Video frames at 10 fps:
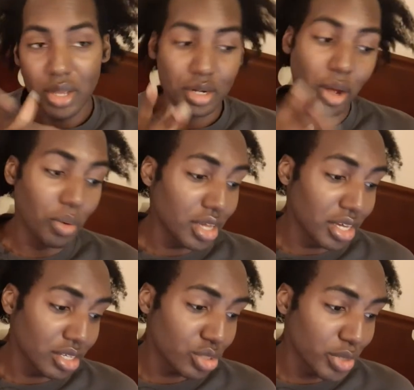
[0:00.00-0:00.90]
Don't
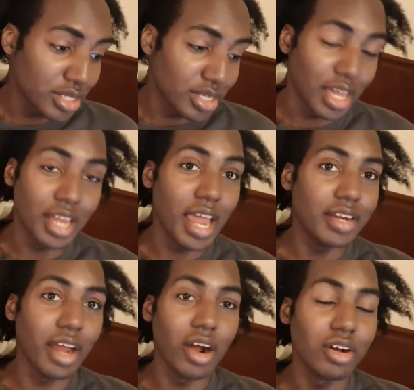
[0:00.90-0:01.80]
get it twisted. And they
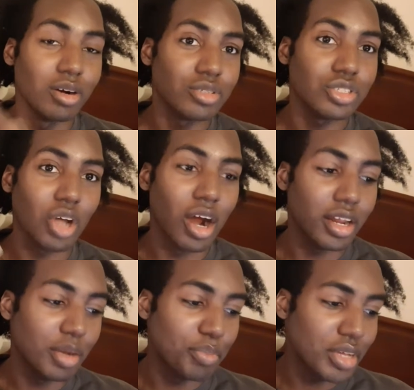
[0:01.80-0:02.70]
darn gone
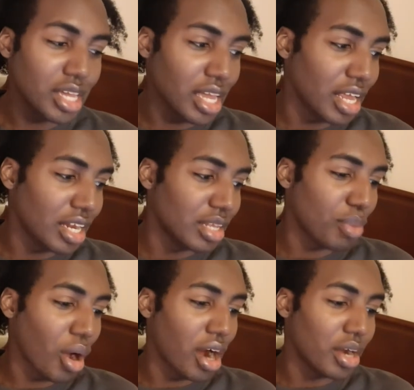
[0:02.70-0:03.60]
started up again at the
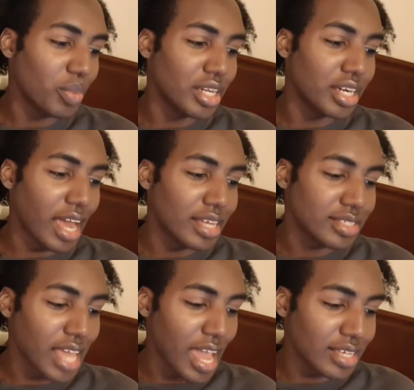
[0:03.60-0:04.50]
party with the nice
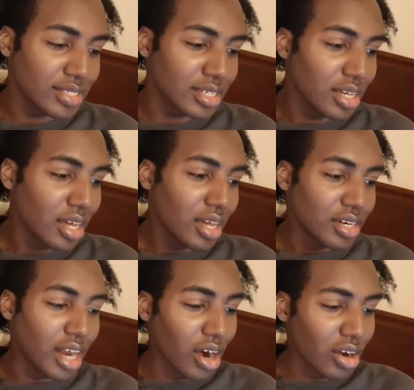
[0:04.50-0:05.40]
nasty.
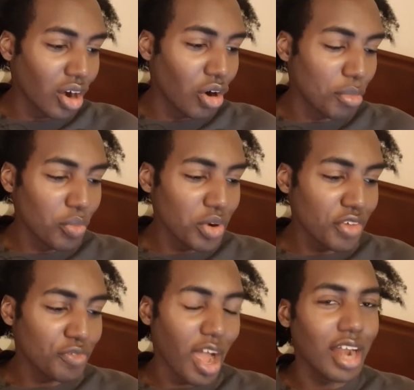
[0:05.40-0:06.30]
Darn gone Marie
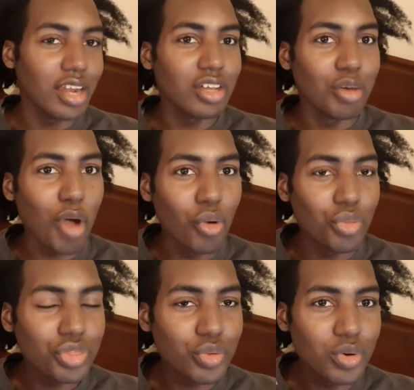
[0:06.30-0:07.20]
finally come
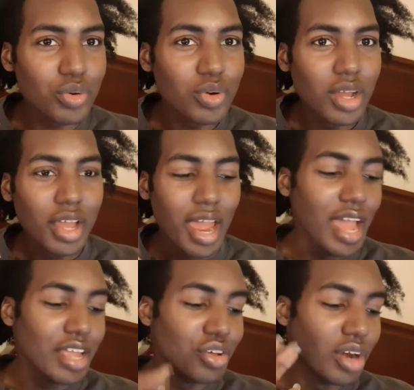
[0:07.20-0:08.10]
on through
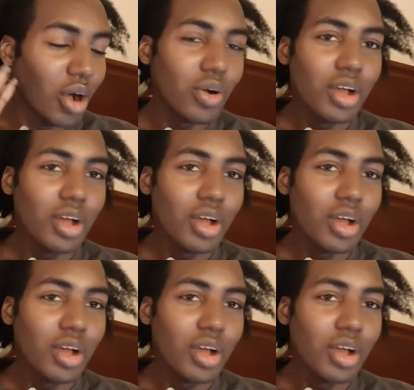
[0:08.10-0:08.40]
And you know,